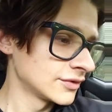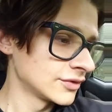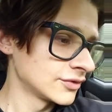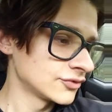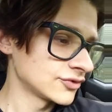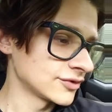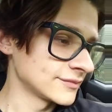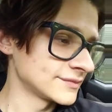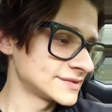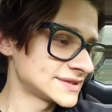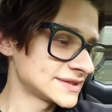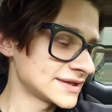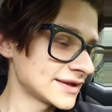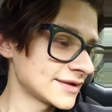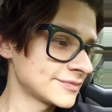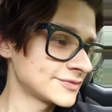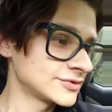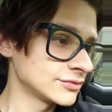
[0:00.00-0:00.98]
some
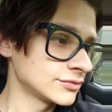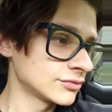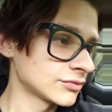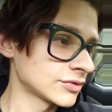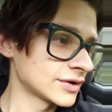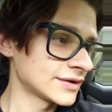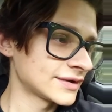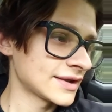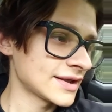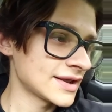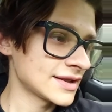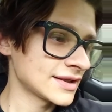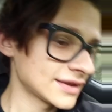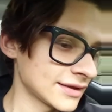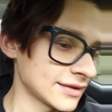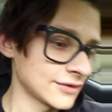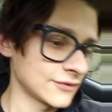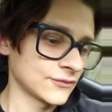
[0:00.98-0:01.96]
steps you would want to
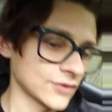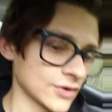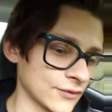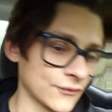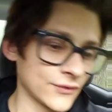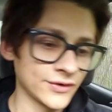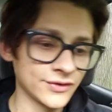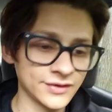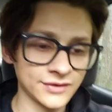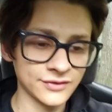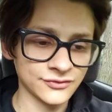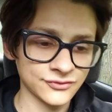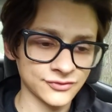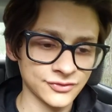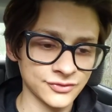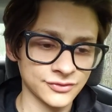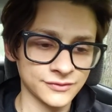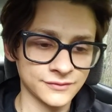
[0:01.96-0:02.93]
take is verify the
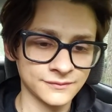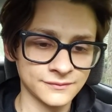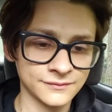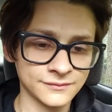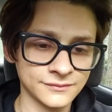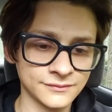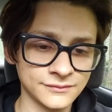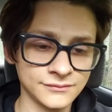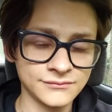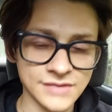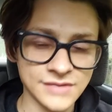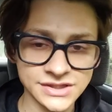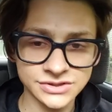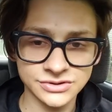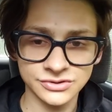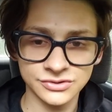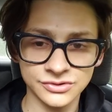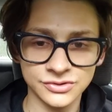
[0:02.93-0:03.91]
concern,
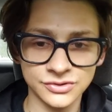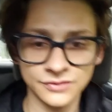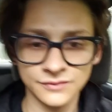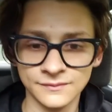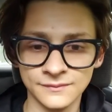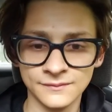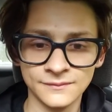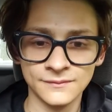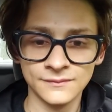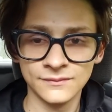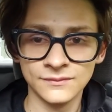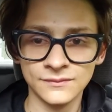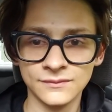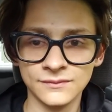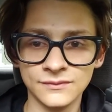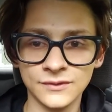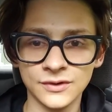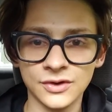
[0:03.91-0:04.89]
make sure
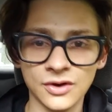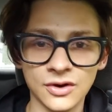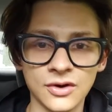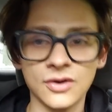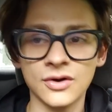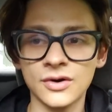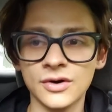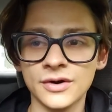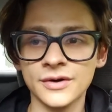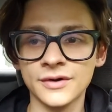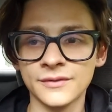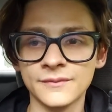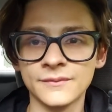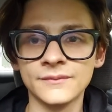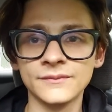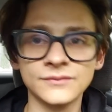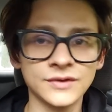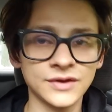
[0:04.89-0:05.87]
the
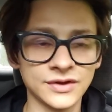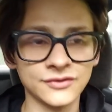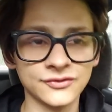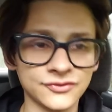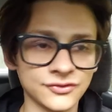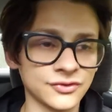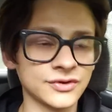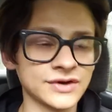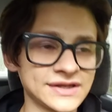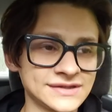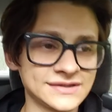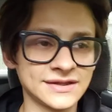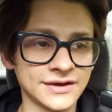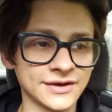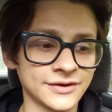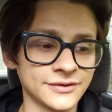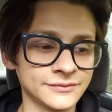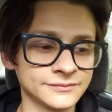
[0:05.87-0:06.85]
concern is
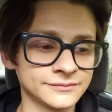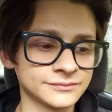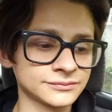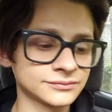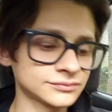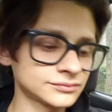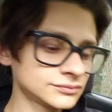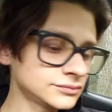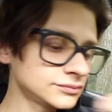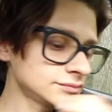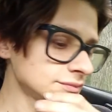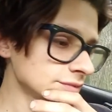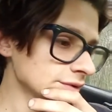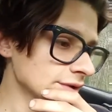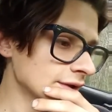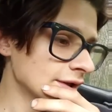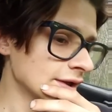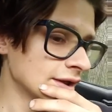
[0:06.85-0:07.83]
there.
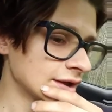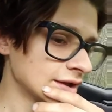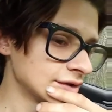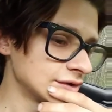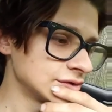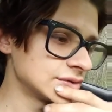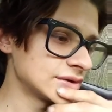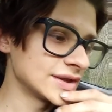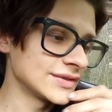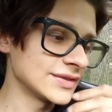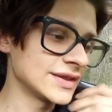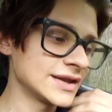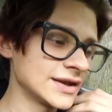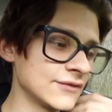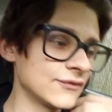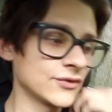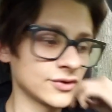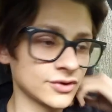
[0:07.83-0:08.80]
You can then,
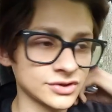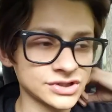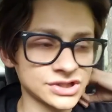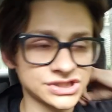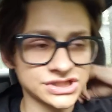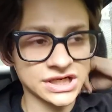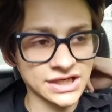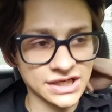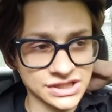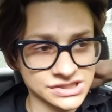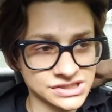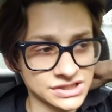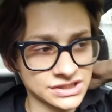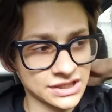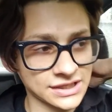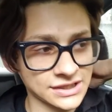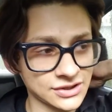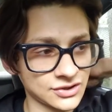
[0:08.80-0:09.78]
if there is a check
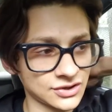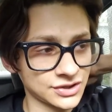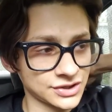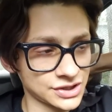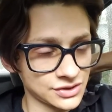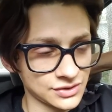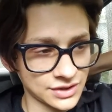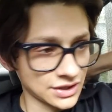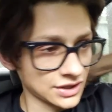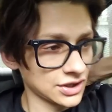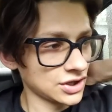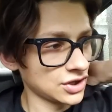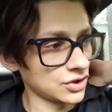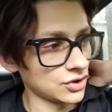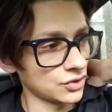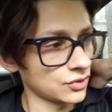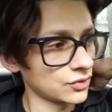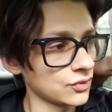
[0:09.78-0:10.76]
engine light on, you can
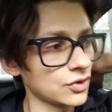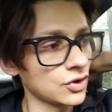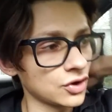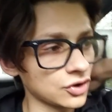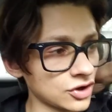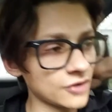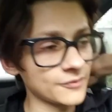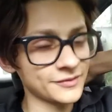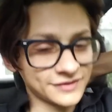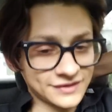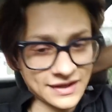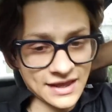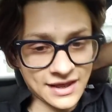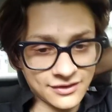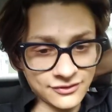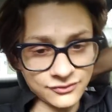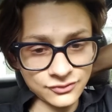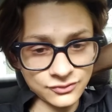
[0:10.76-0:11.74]
go hook up a
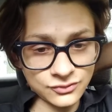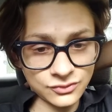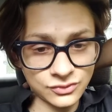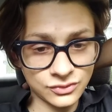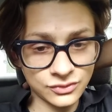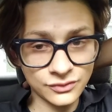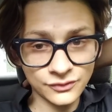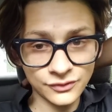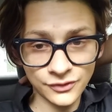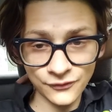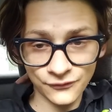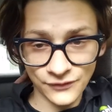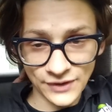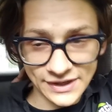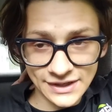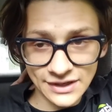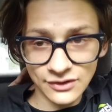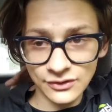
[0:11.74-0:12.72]
scan tool to
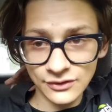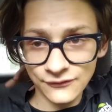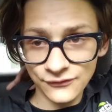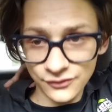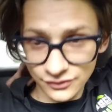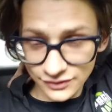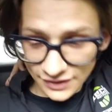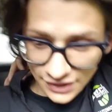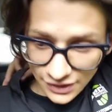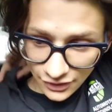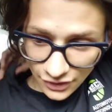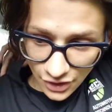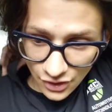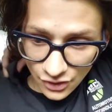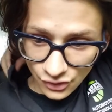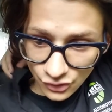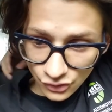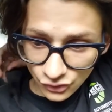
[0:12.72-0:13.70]
find out if there's any
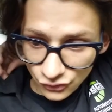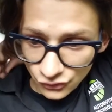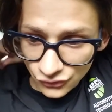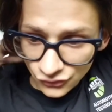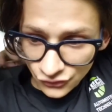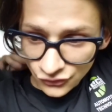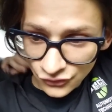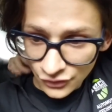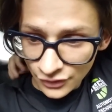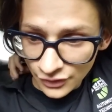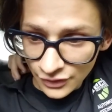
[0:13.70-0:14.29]
codes